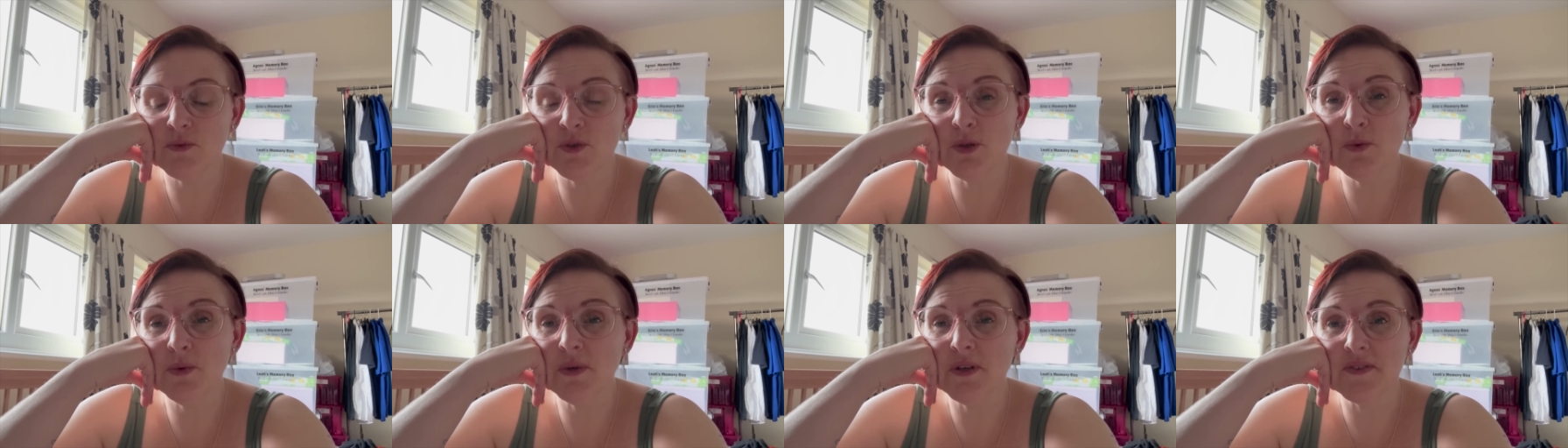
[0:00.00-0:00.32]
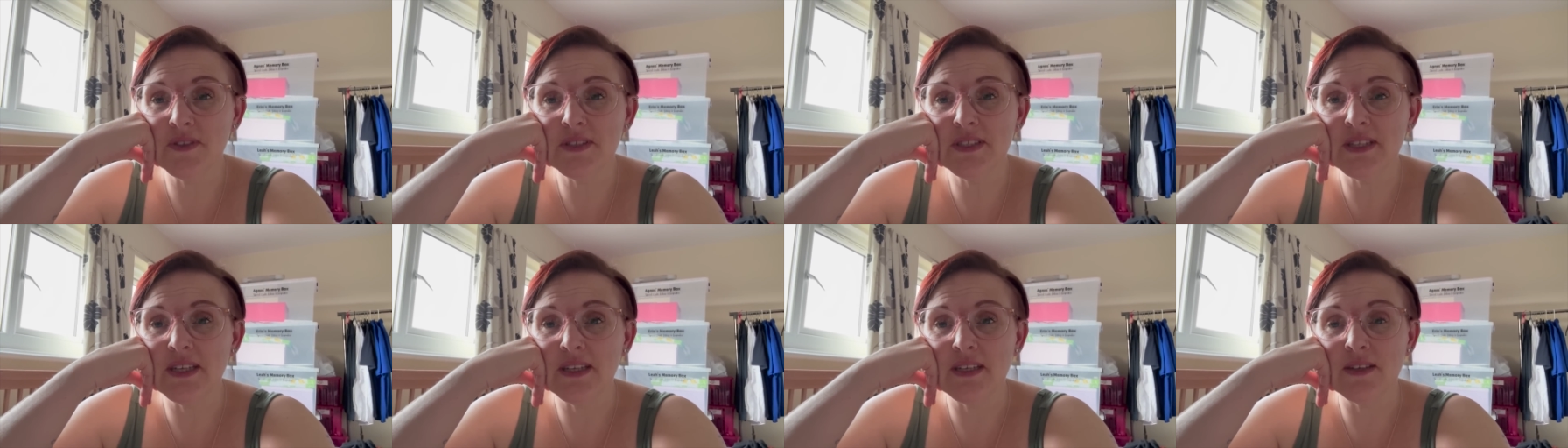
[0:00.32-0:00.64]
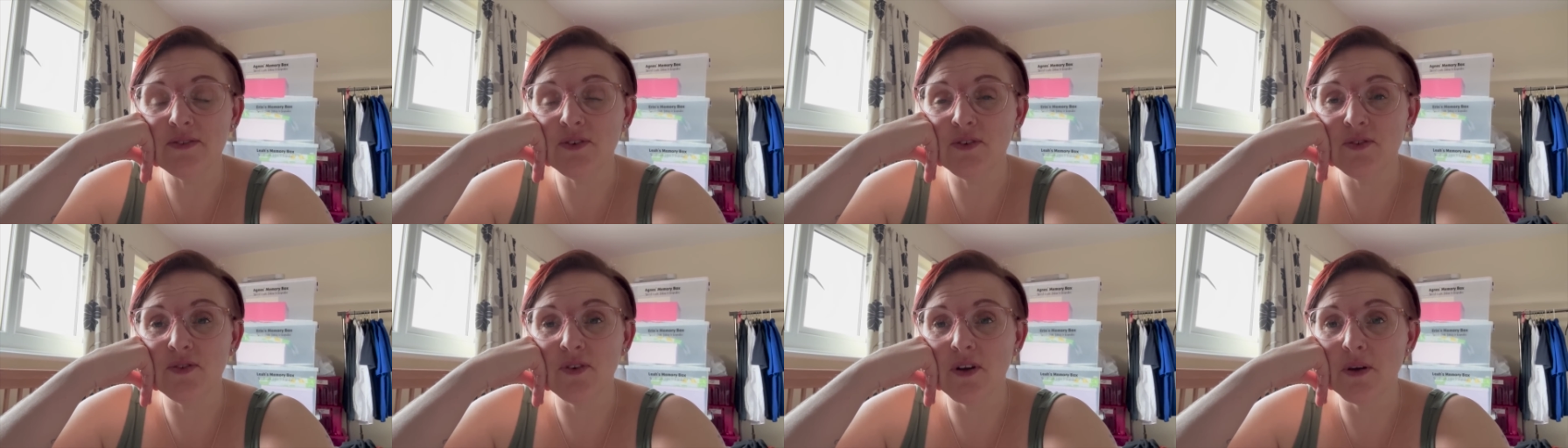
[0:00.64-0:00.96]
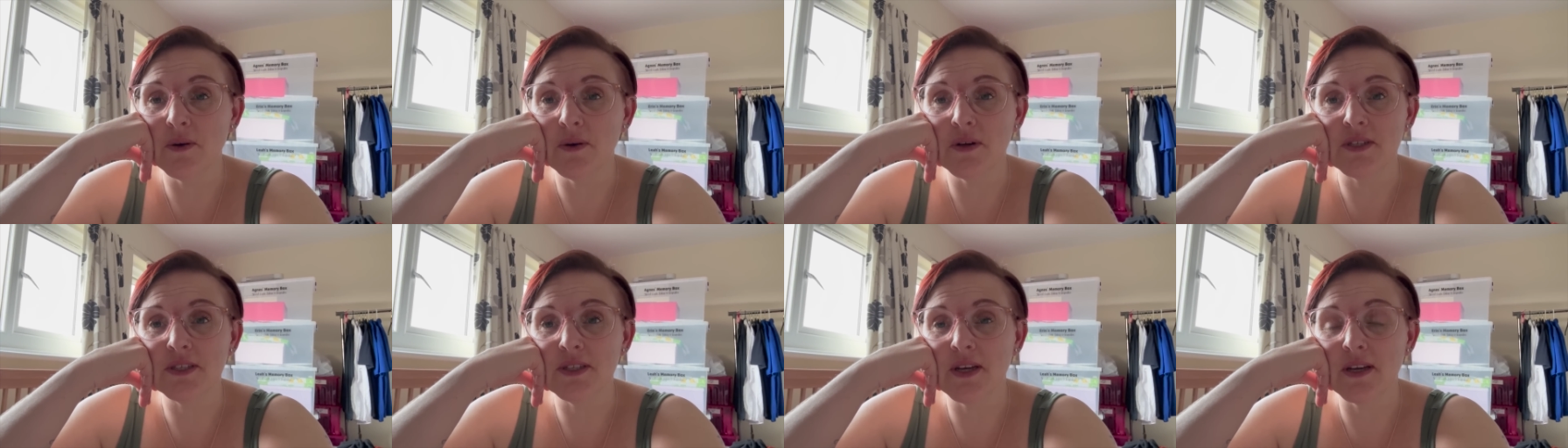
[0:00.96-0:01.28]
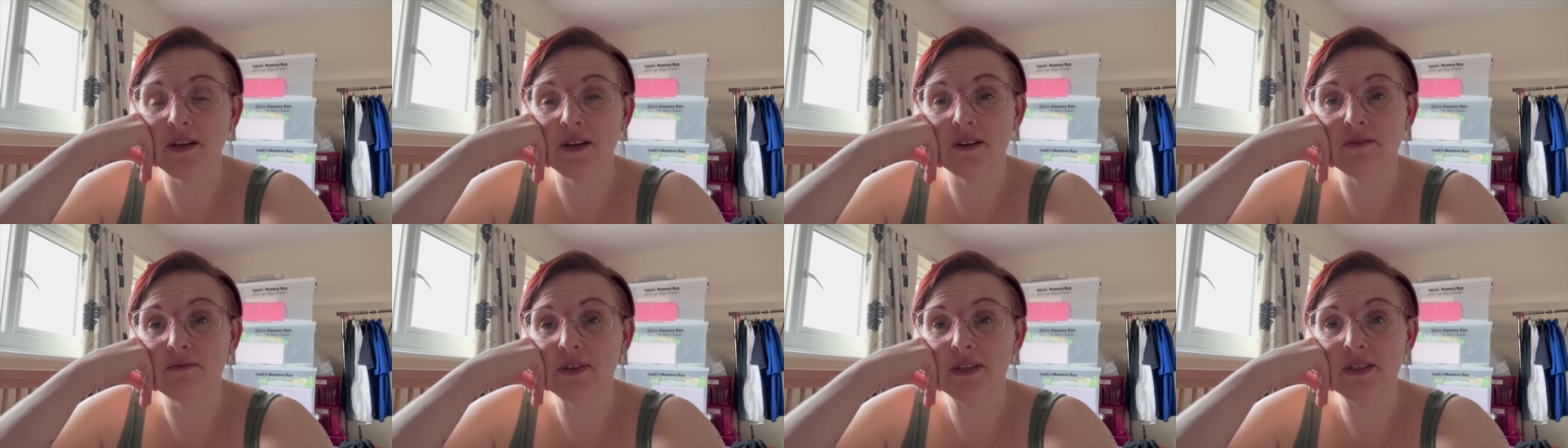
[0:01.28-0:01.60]
you will have seen if you follow our
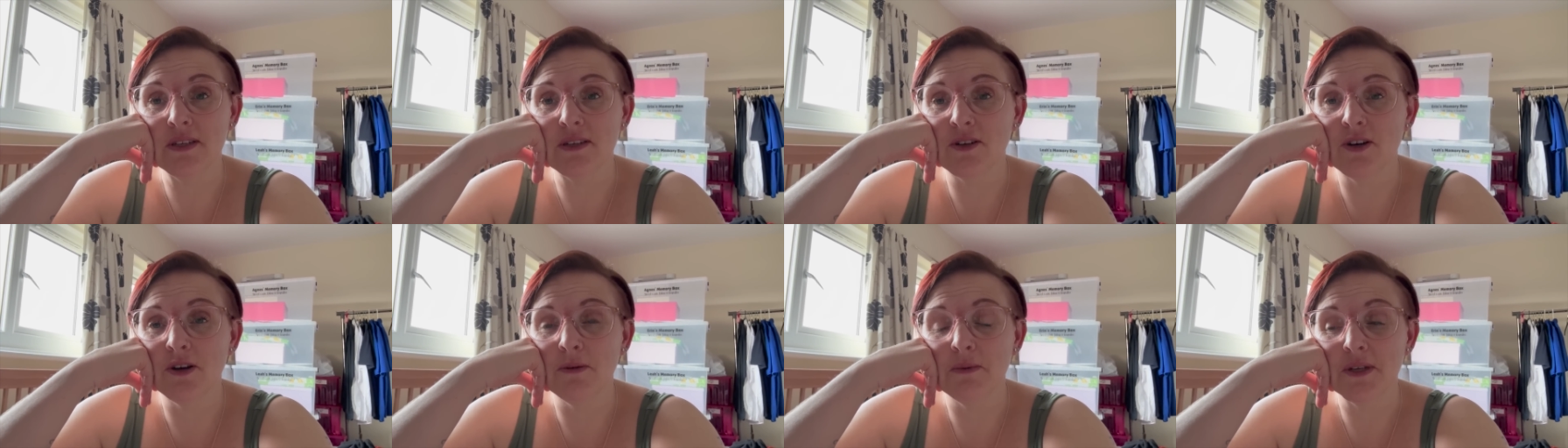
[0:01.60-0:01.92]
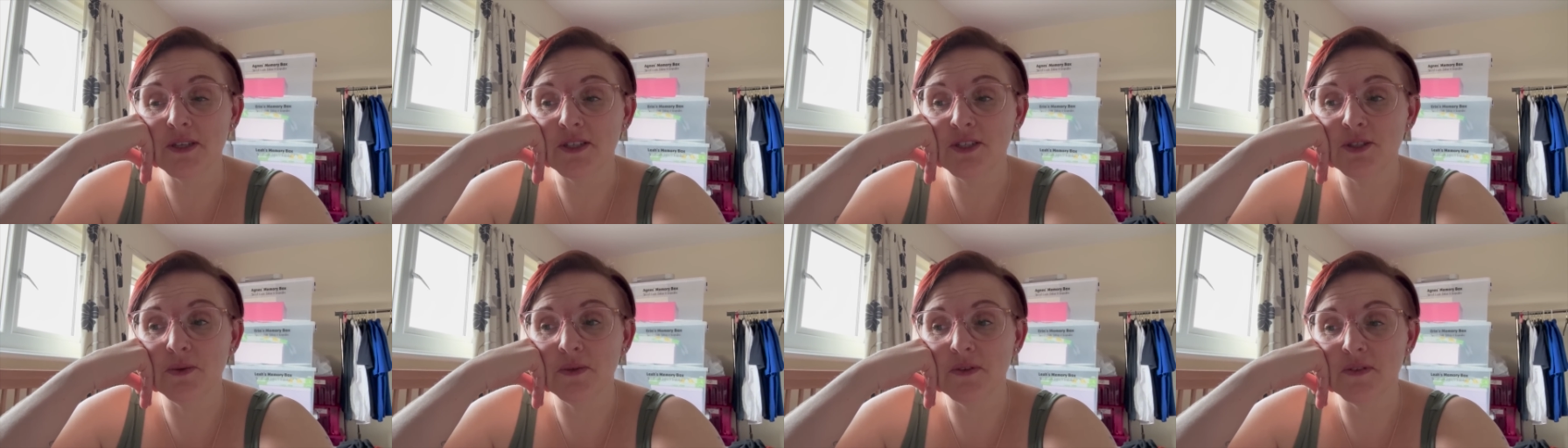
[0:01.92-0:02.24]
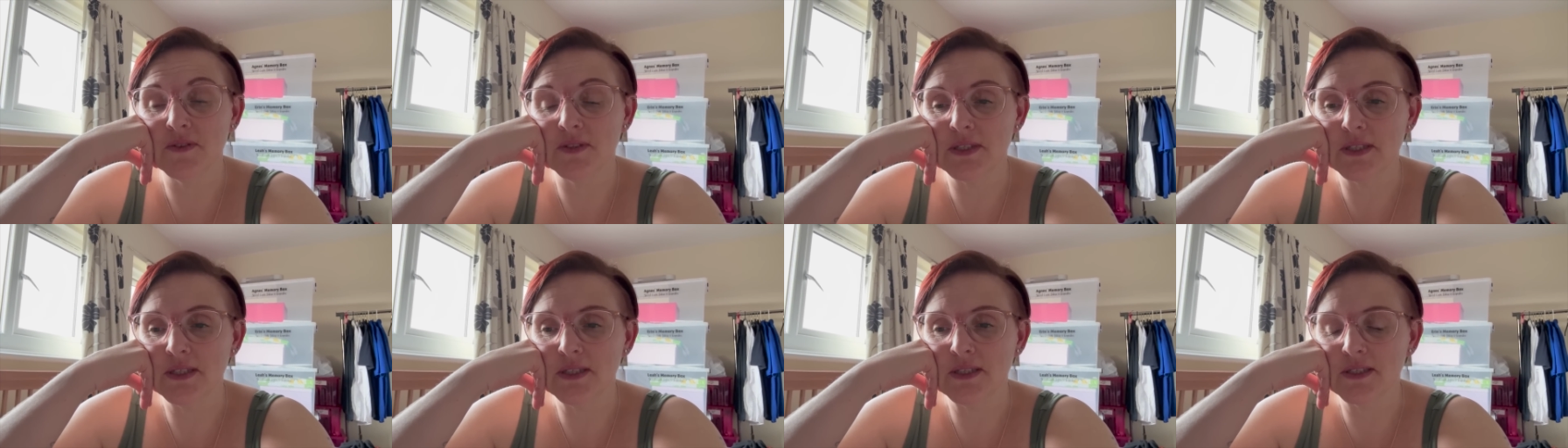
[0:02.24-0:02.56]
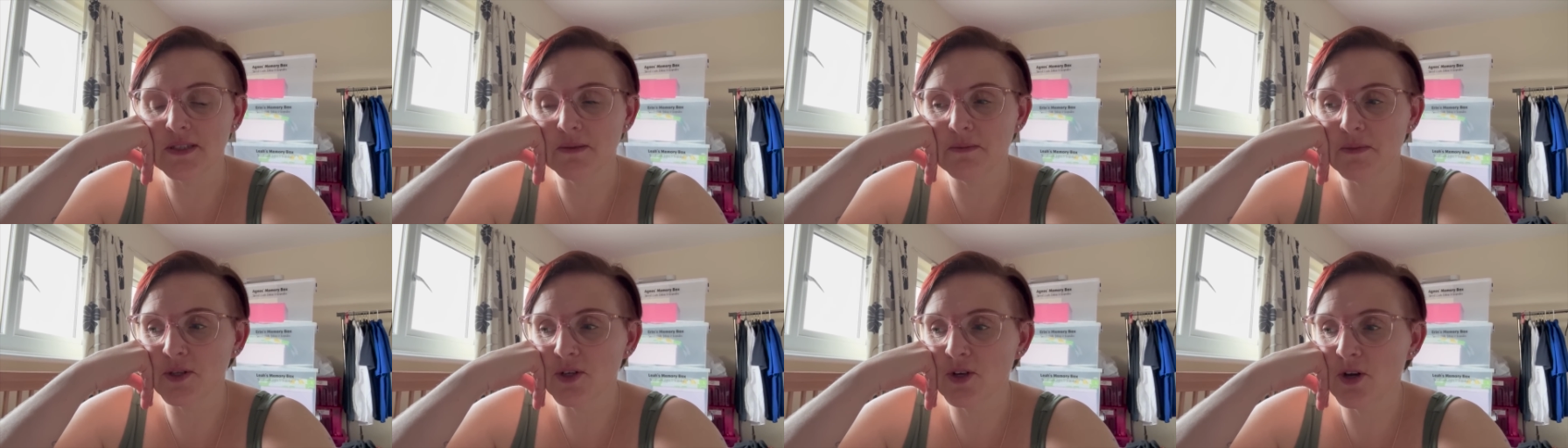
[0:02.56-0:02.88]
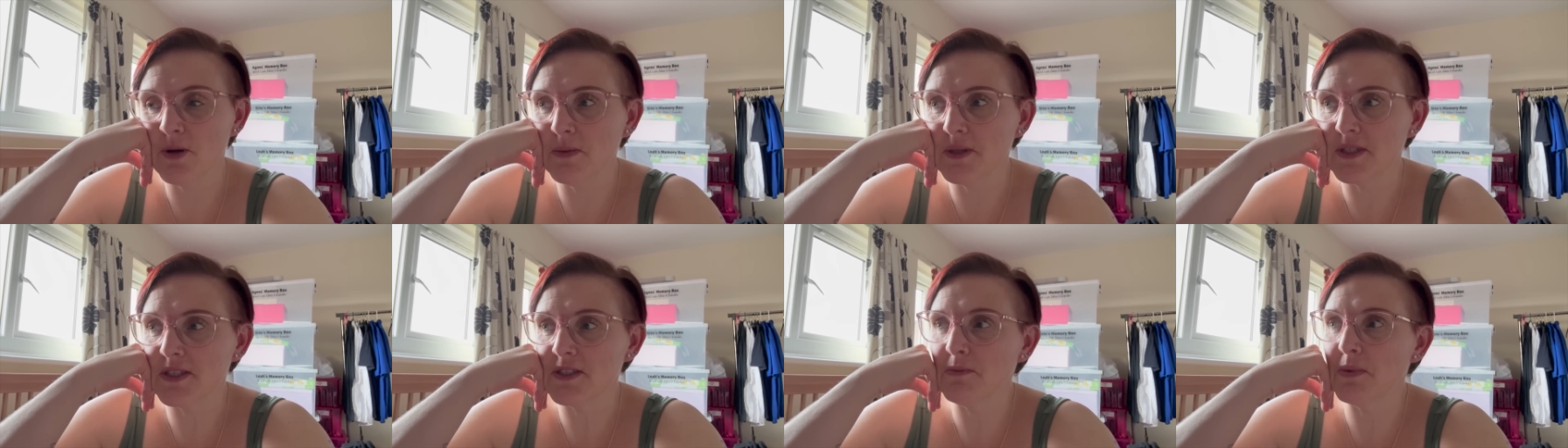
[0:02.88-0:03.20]
channel and read our comments, you will have seen some of the
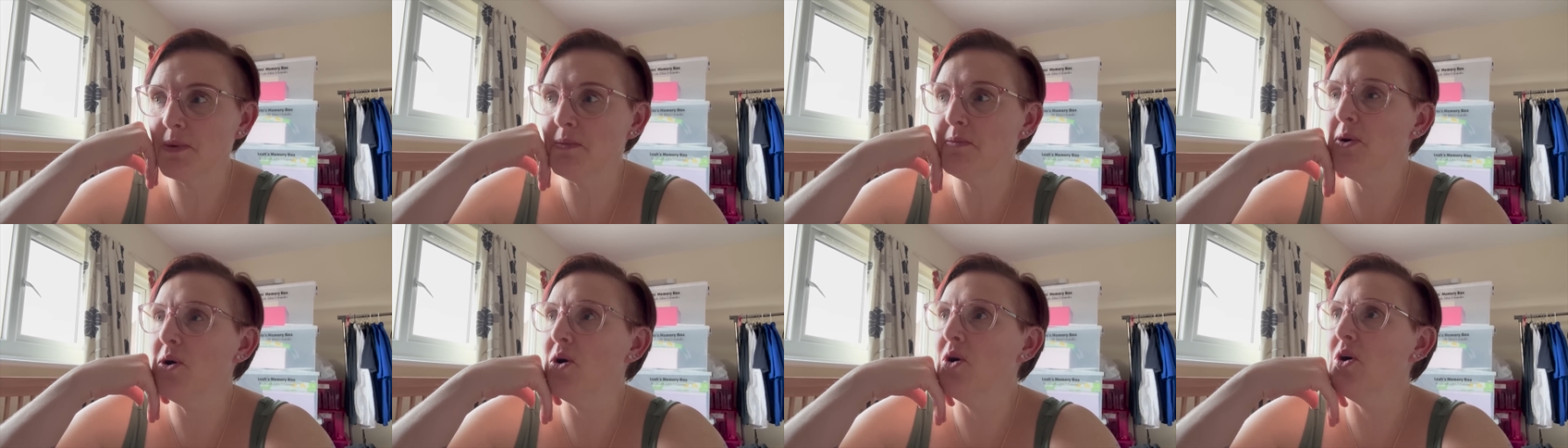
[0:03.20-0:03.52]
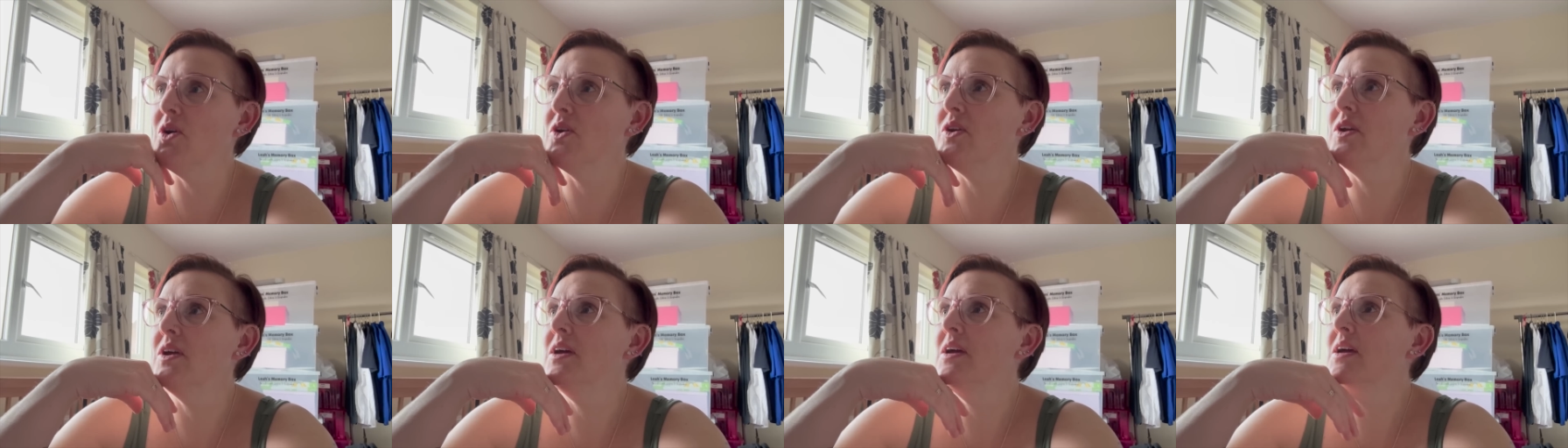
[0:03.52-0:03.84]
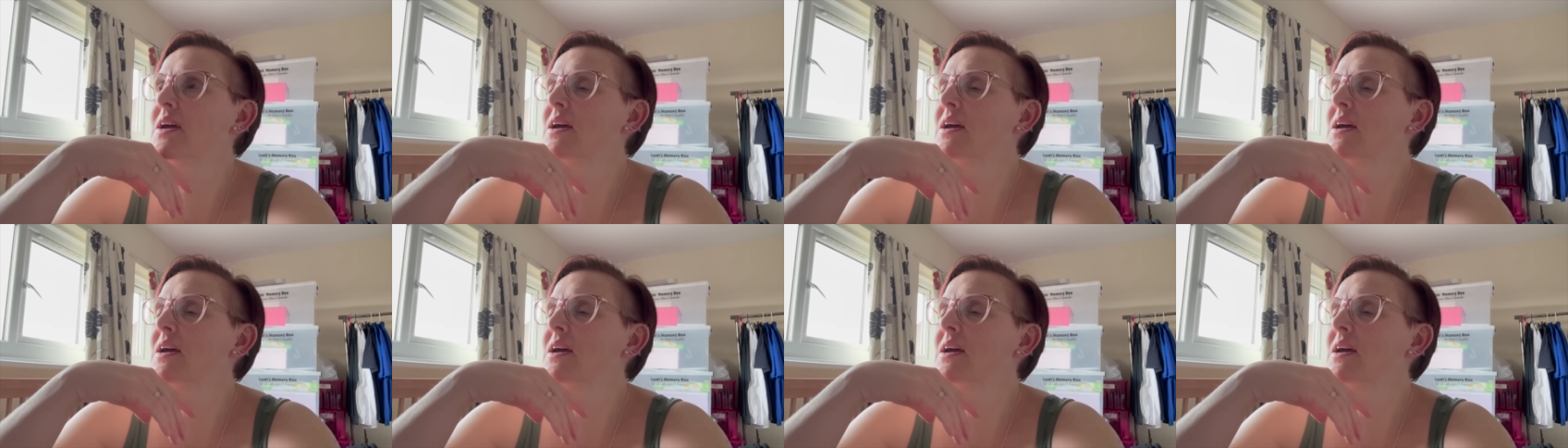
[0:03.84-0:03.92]
comments that have been put on.